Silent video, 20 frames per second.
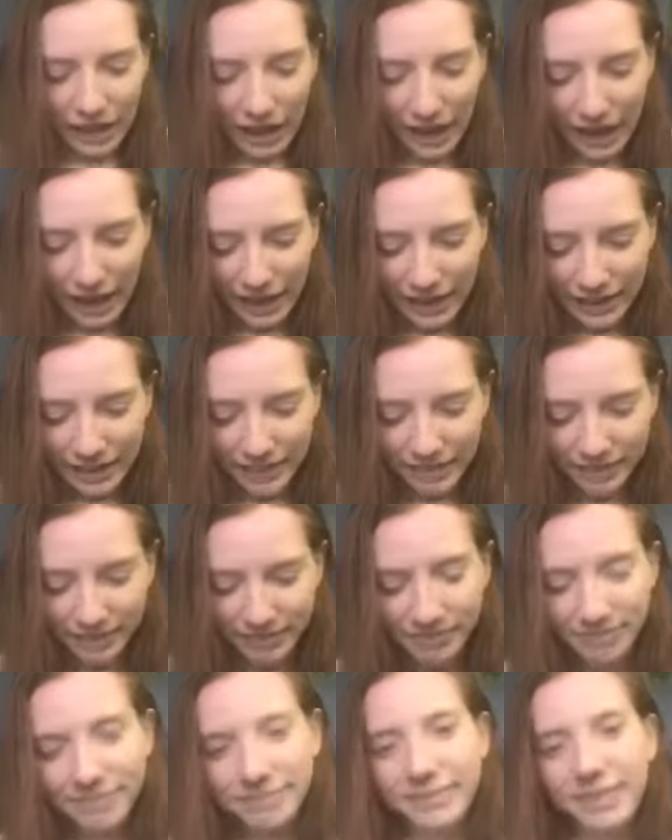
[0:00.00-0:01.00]

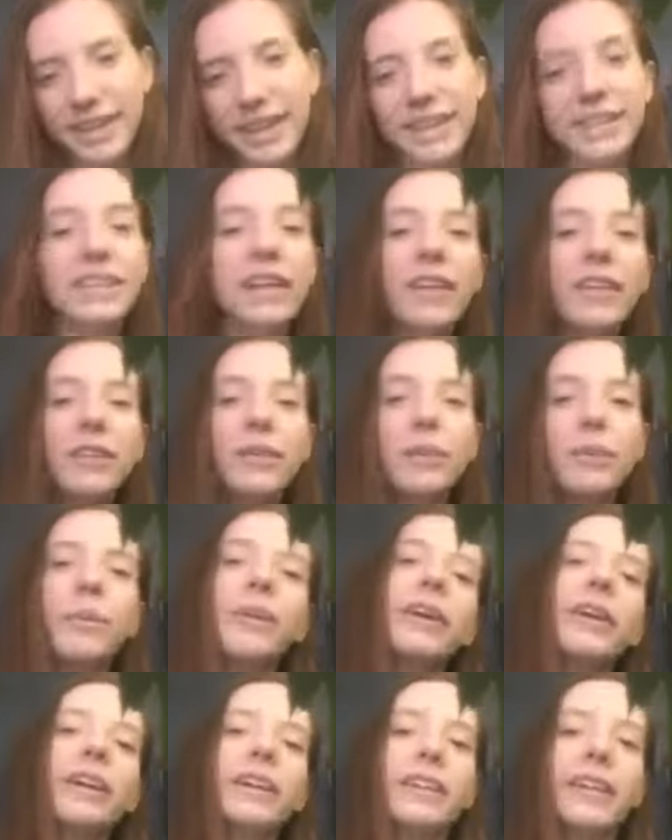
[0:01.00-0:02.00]
Another
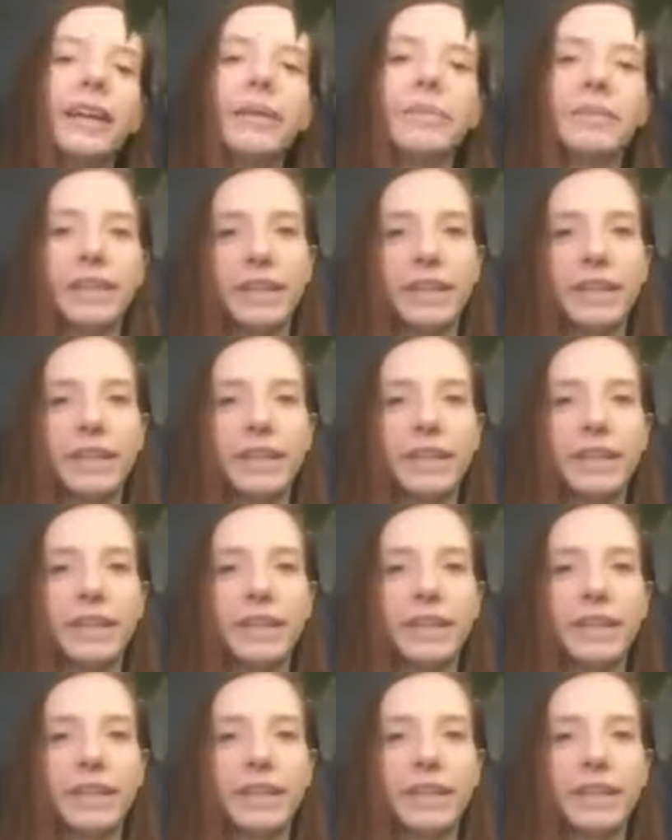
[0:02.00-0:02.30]
word that I'm